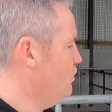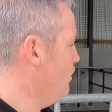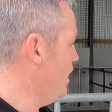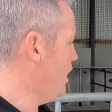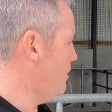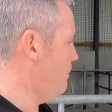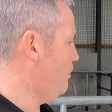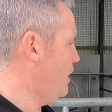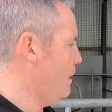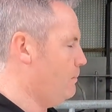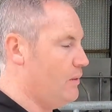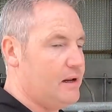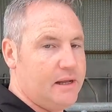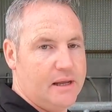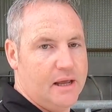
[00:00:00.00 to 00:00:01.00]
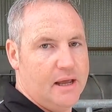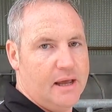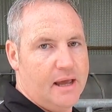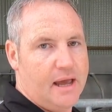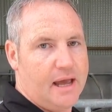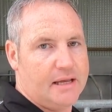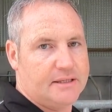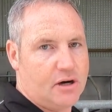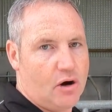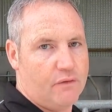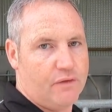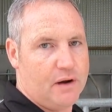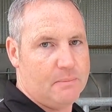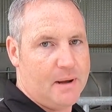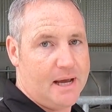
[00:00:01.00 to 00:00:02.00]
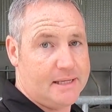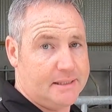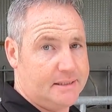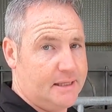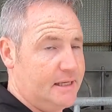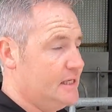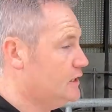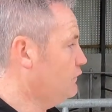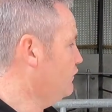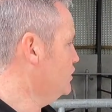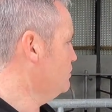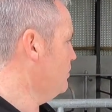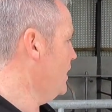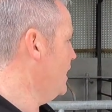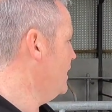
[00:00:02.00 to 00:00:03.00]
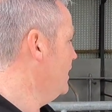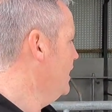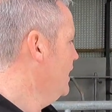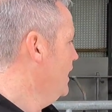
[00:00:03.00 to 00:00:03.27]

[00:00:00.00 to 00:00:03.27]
Wear a properly certified mask that is for spraying.